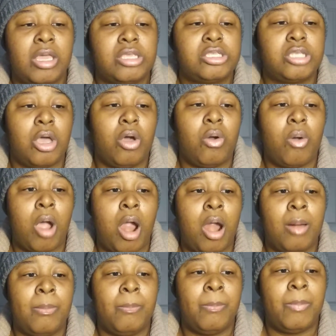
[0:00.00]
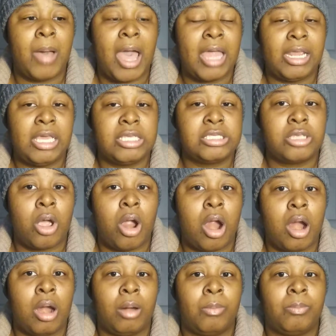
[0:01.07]
So our bodies
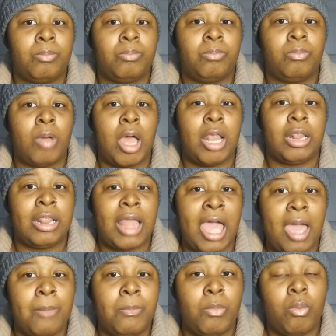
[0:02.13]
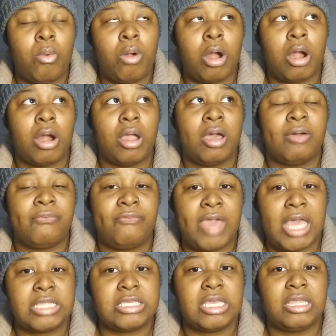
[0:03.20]
are a lot more
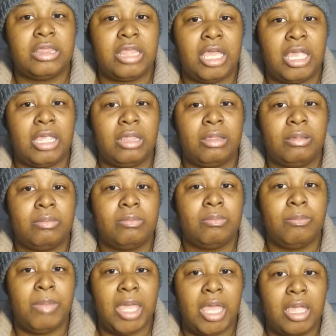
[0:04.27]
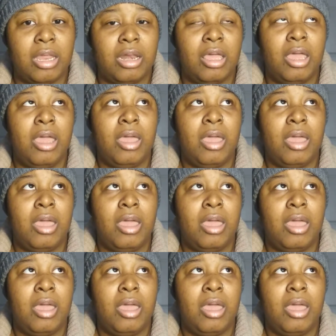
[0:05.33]
affected than men.